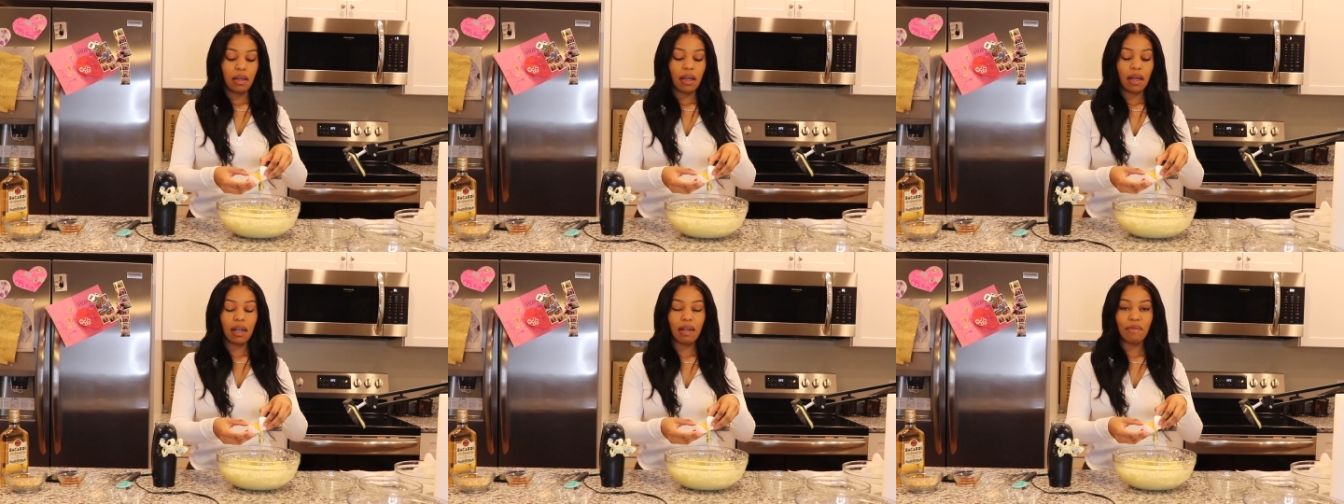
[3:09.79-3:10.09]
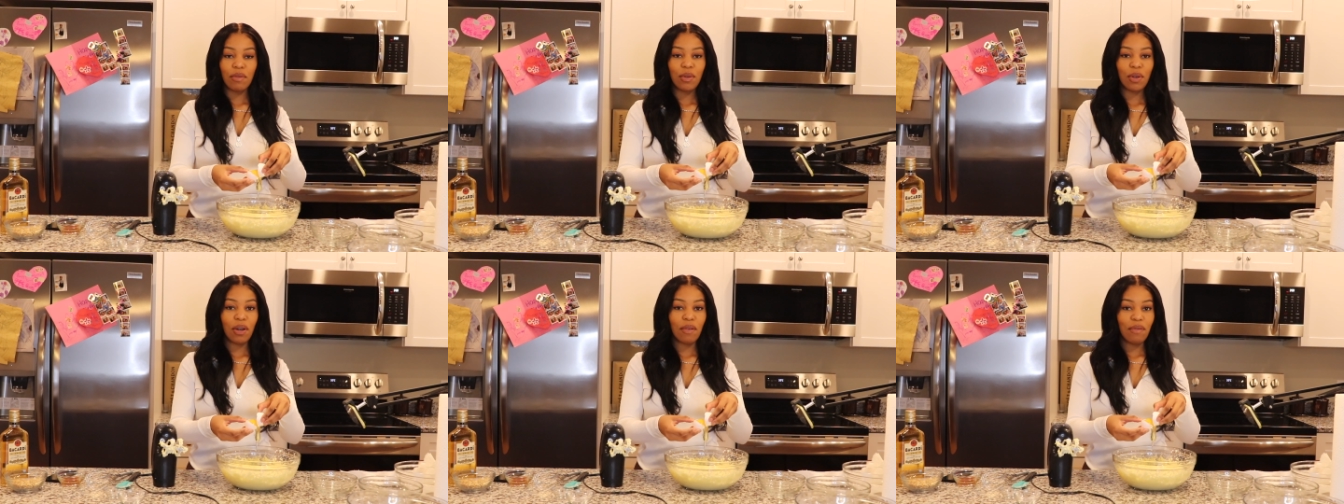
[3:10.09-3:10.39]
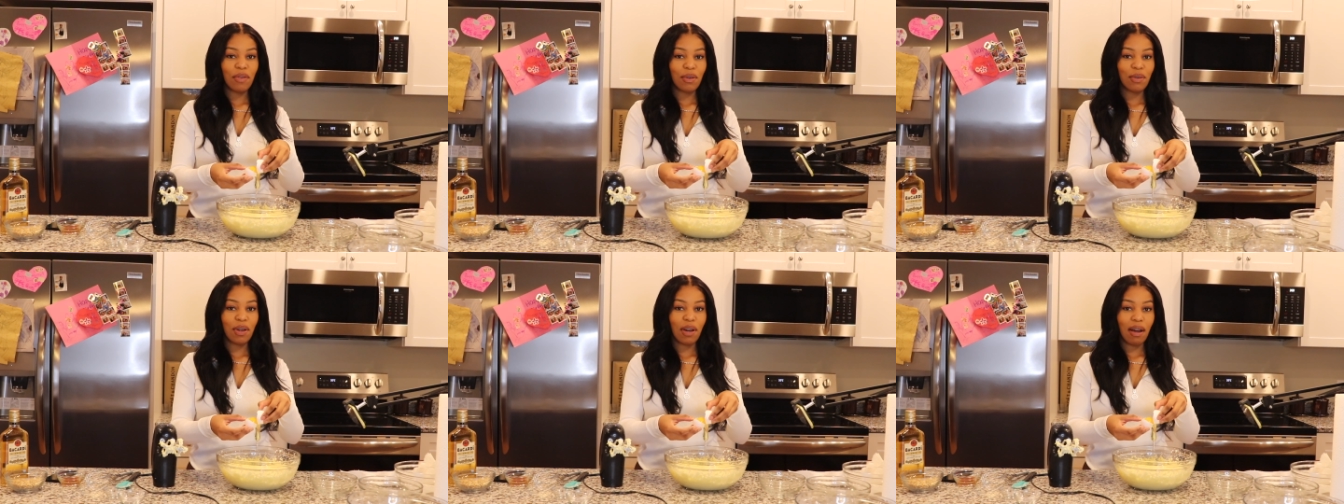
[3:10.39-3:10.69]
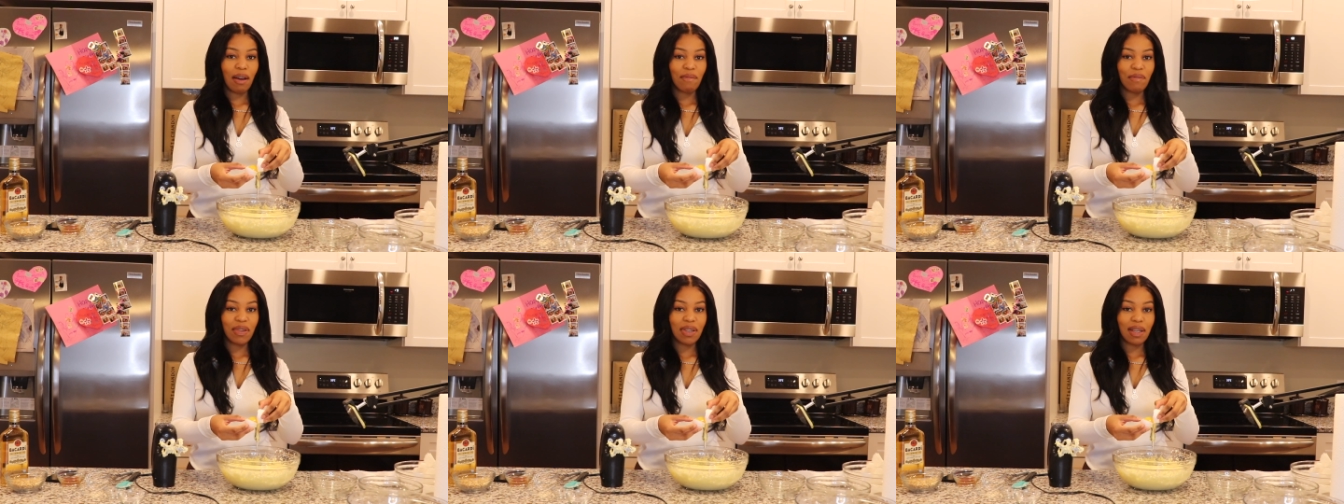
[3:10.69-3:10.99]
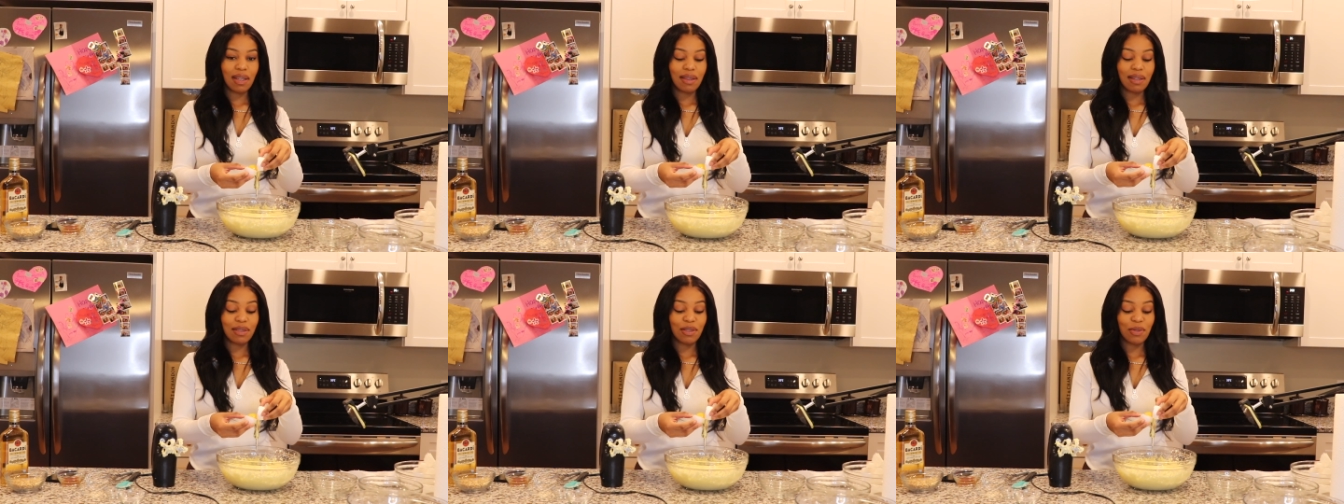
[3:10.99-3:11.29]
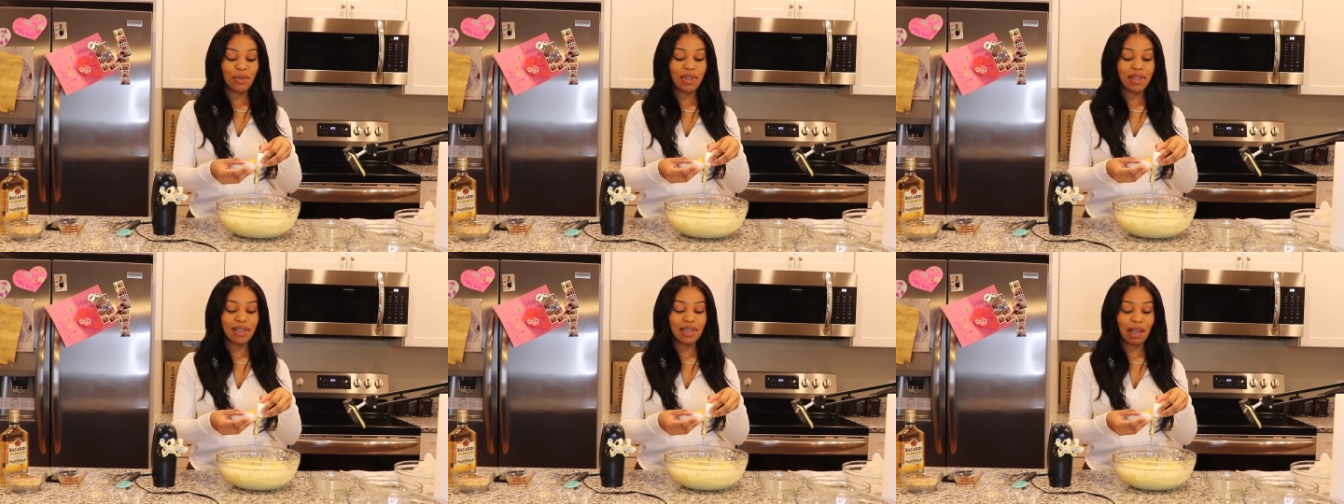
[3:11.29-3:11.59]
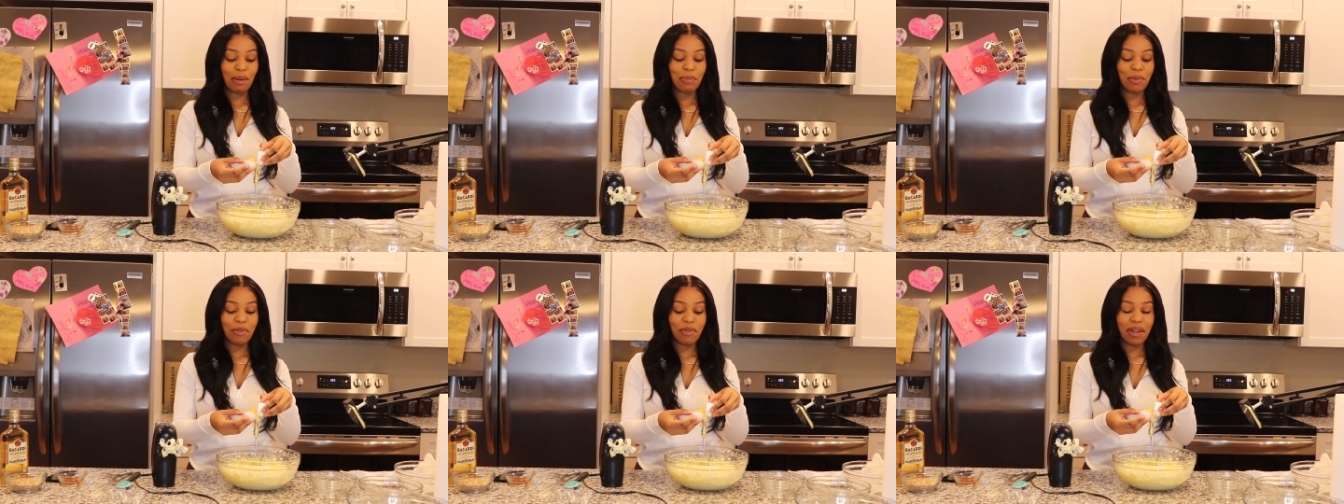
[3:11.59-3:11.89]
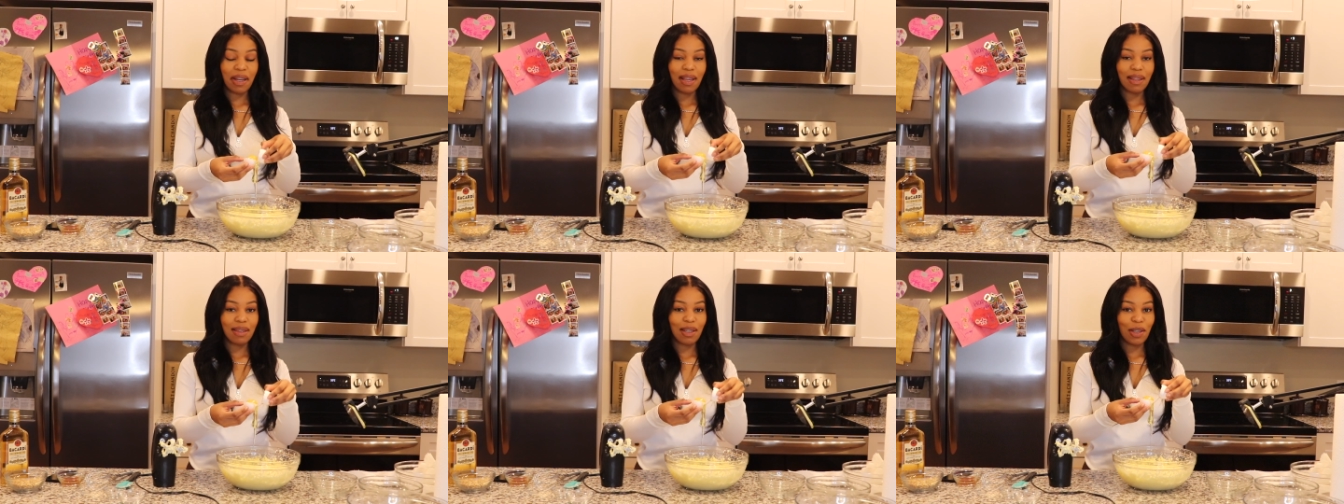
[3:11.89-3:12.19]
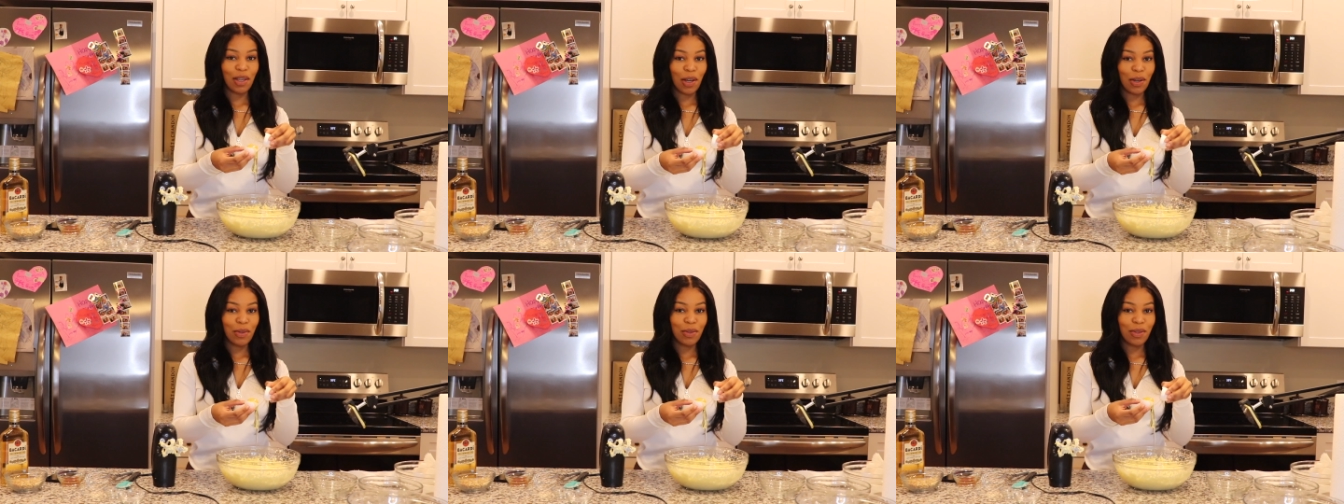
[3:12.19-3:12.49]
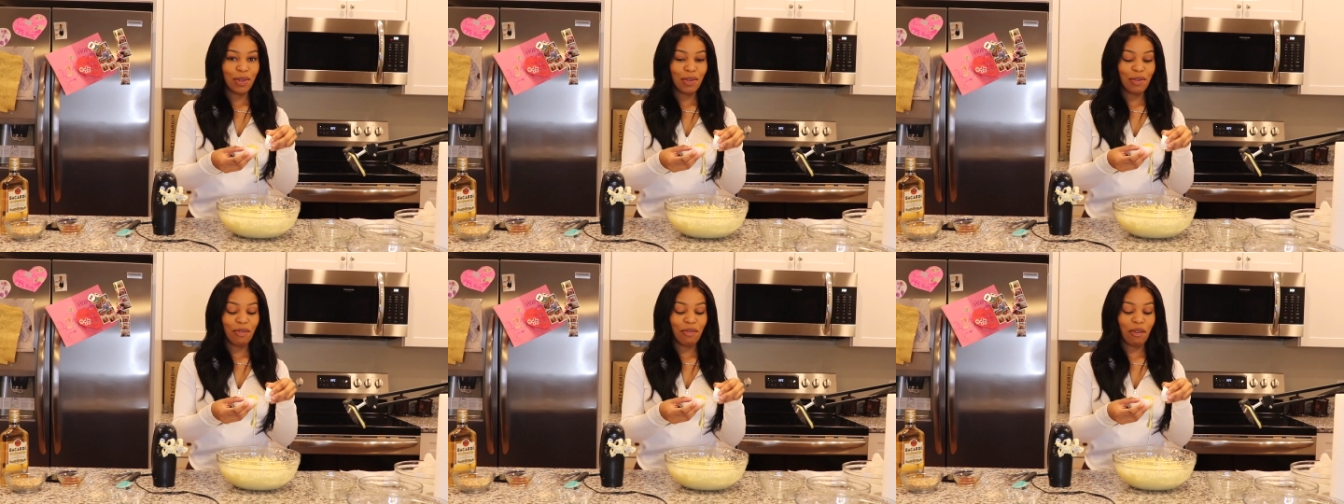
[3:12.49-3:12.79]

And if you don't feel confident that you can separate the yolk